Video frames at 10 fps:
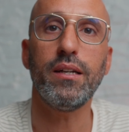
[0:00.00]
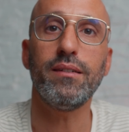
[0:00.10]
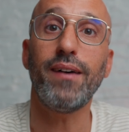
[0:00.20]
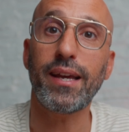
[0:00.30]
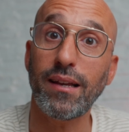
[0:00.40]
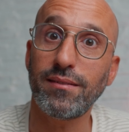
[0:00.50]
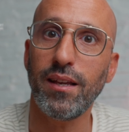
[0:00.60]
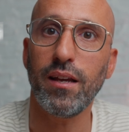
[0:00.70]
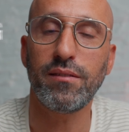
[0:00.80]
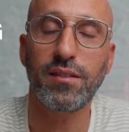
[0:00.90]
Like I
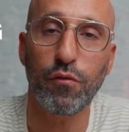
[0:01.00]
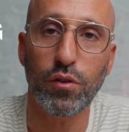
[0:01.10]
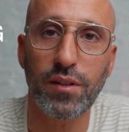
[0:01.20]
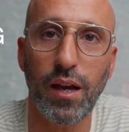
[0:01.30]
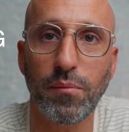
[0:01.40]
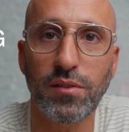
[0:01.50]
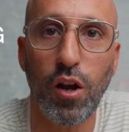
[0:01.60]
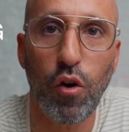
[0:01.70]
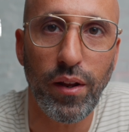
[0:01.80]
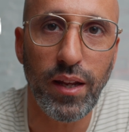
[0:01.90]
said several times, I
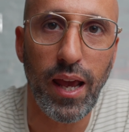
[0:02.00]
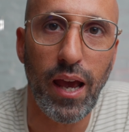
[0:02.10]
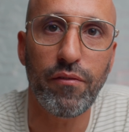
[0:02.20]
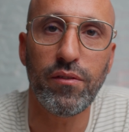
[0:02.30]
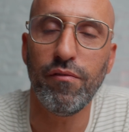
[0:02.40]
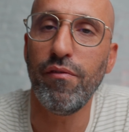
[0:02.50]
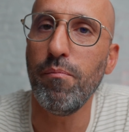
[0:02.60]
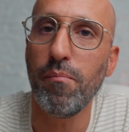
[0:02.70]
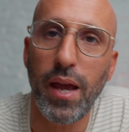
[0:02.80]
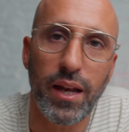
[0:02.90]
already have
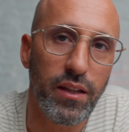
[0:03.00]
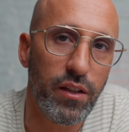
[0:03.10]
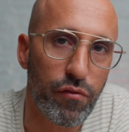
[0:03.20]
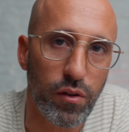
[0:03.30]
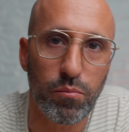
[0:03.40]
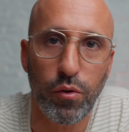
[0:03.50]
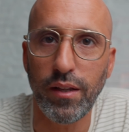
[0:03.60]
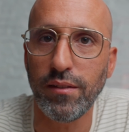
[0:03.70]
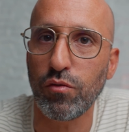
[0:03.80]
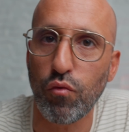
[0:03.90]
many different
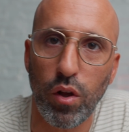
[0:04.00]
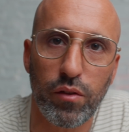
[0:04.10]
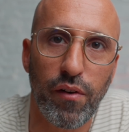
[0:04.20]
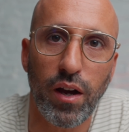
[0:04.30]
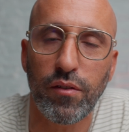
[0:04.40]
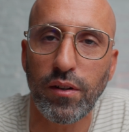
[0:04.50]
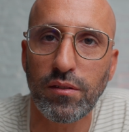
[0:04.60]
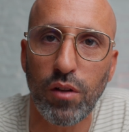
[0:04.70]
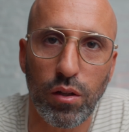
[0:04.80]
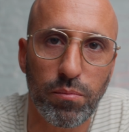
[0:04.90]
breeds:
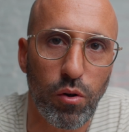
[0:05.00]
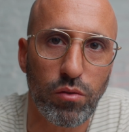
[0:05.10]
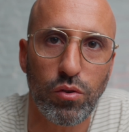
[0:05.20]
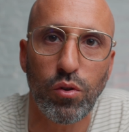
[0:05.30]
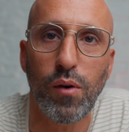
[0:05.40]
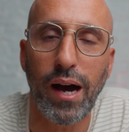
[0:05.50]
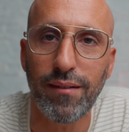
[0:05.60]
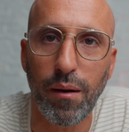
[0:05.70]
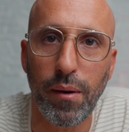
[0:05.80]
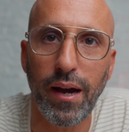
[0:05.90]
Rottweilers, Dogs Bordeaux,
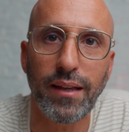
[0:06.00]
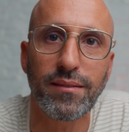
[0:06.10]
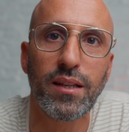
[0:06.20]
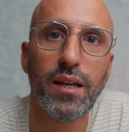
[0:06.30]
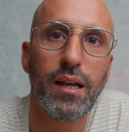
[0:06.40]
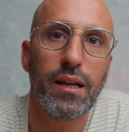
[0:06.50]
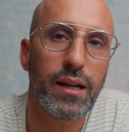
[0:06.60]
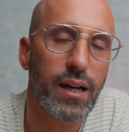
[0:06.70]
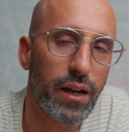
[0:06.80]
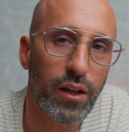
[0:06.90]
Alabais,
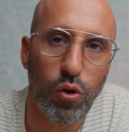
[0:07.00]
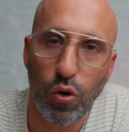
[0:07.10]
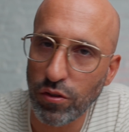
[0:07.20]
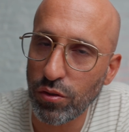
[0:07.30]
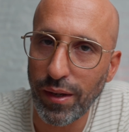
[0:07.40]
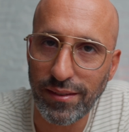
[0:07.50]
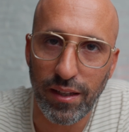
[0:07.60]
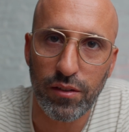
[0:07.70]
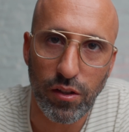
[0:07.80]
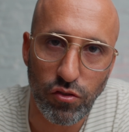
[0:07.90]
Cane Corso,
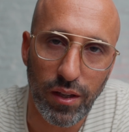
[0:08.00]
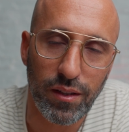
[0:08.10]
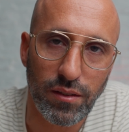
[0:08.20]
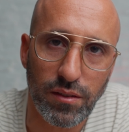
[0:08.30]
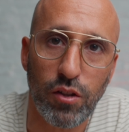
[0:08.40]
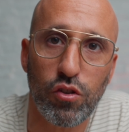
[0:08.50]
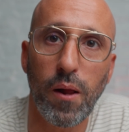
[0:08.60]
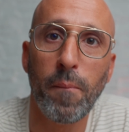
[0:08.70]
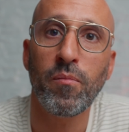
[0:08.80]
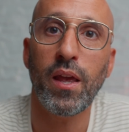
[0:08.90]
etc., etc.,
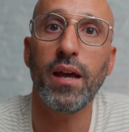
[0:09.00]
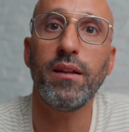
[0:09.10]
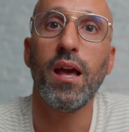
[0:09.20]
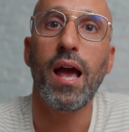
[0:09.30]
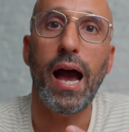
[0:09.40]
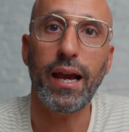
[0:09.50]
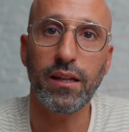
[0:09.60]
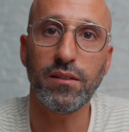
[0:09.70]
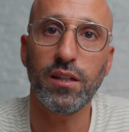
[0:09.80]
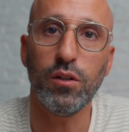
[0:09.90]
etc. And I
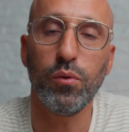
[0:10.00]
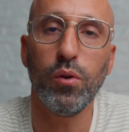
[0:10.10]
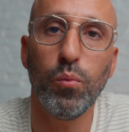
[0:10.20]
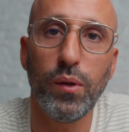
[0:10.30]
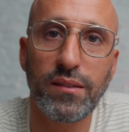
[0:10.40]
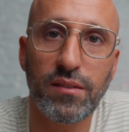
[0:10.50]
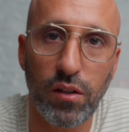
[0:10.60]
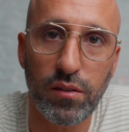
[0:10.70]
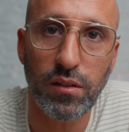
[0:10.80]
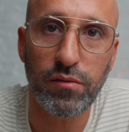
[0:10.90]
can tell you with
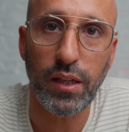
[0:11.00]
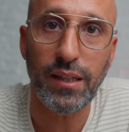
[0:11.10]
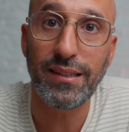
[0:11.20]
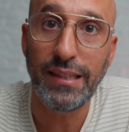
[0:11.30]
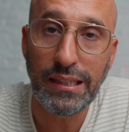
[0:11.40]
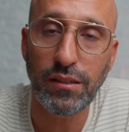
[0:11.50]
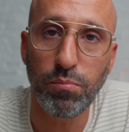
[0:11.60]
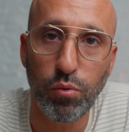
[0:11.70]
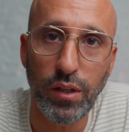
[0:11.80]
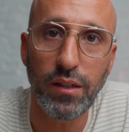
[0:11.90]
certainty, this
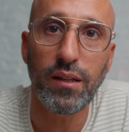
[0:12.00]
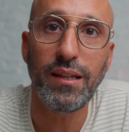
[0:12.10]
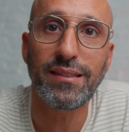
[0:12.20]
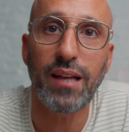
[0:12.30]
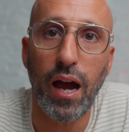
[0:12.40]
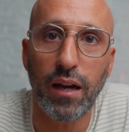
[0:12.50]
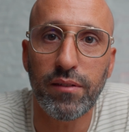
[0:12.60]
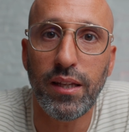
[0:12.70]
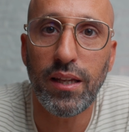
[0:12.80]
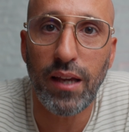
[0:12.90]
breed is
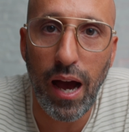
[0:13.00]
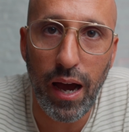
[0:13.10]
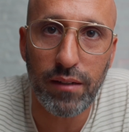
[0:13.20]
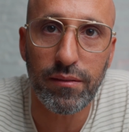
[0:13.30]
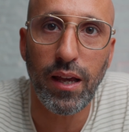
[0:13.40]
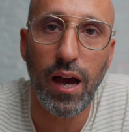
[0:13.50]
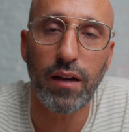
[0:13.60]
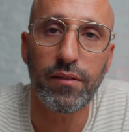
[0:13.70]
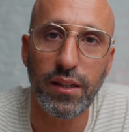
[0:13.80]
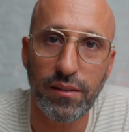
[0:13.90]
highly, highly,
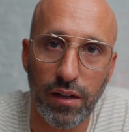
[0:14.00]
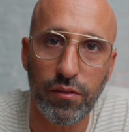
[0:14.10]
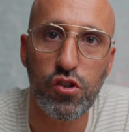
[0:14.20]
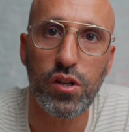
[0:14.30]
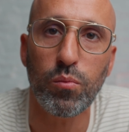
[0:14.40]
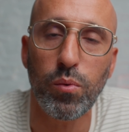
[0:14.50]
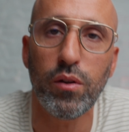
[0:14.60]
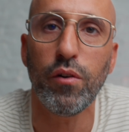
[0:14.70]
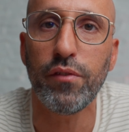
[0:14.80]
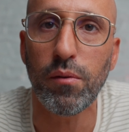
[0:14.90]
highly intelligent. One
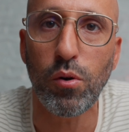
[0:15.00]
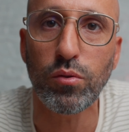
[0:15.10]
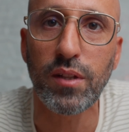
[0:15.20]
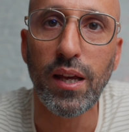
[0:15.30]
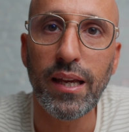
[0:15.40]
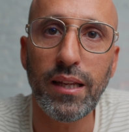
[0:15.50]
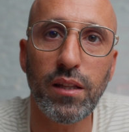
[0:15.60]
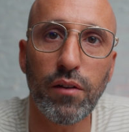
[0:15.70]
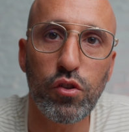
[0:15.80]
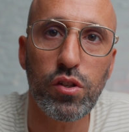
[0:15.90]
of the most
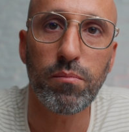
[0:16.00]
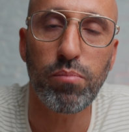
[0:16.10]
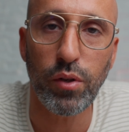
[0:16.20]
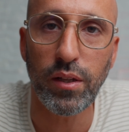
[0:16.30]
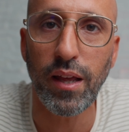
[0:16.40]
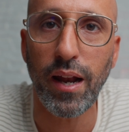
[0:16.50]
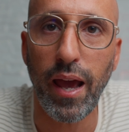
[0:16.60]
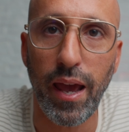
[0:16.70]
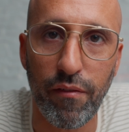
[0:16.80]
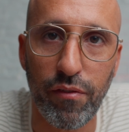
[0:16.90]
intelligent breed that I
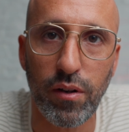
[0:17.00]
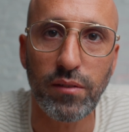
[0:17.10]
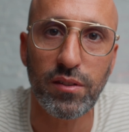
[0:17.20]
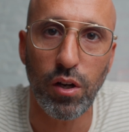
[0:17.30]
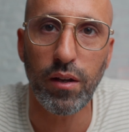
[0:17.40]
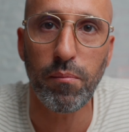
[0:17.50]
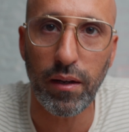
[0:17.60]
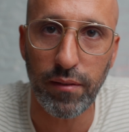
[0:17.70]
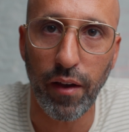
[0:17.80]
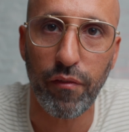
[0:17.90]
ever saw in
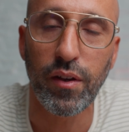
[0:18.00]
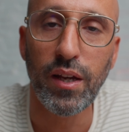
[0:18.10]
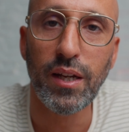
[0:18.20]
my life.